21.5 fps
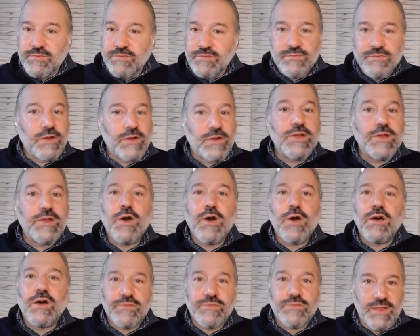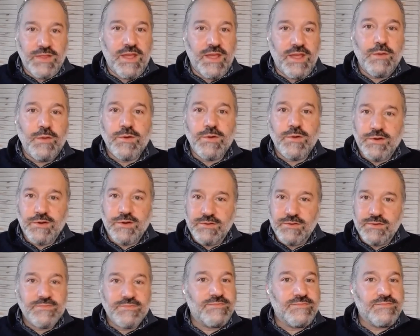very often they
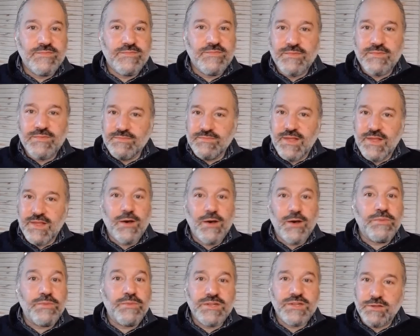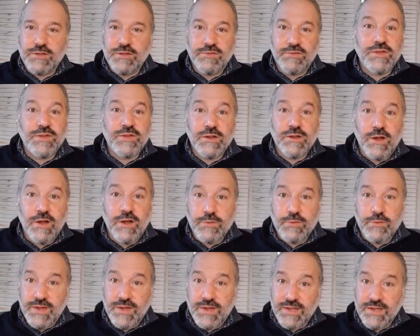will help each other figure
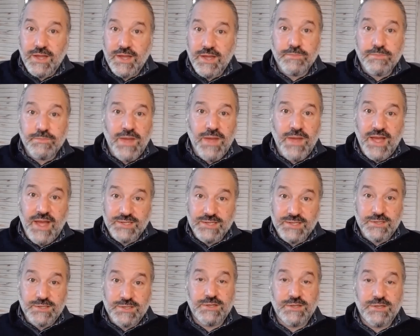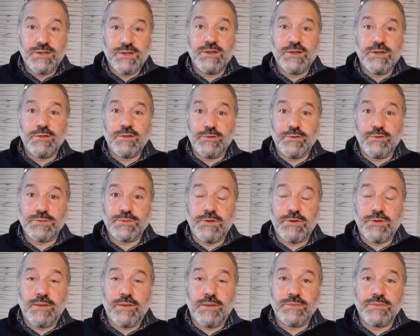out a way to get past those
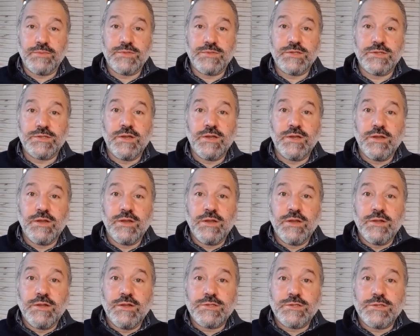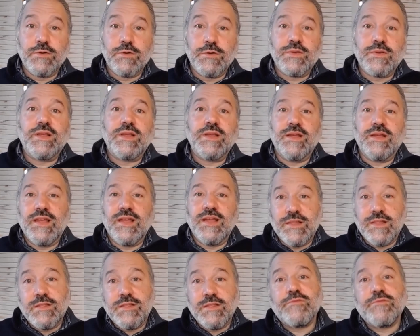problems. So
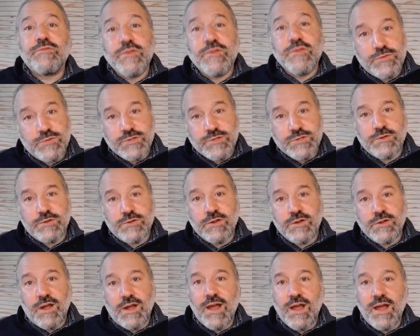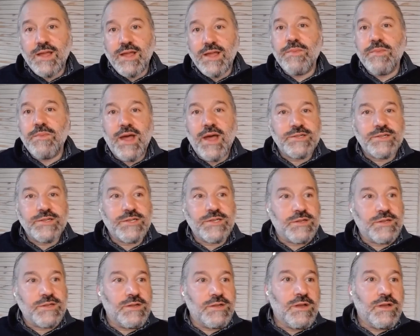in the future, I
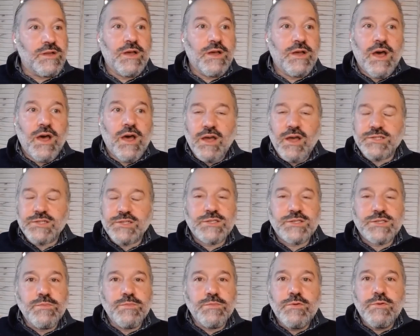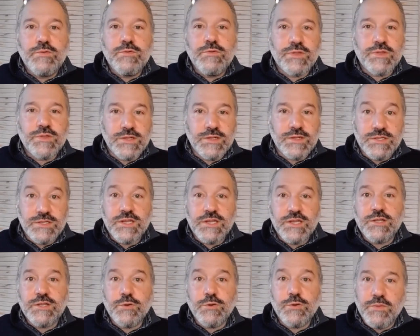imagine a smooth
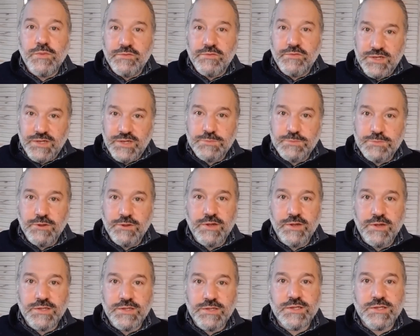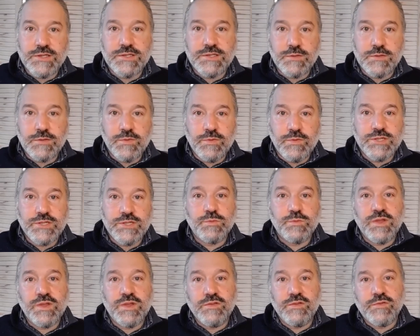continuum of experiences in
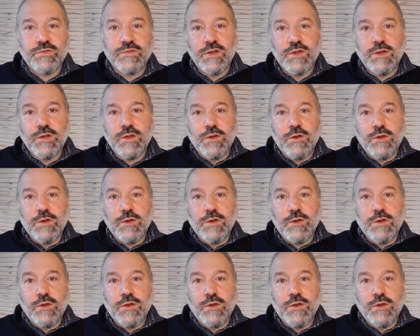which we've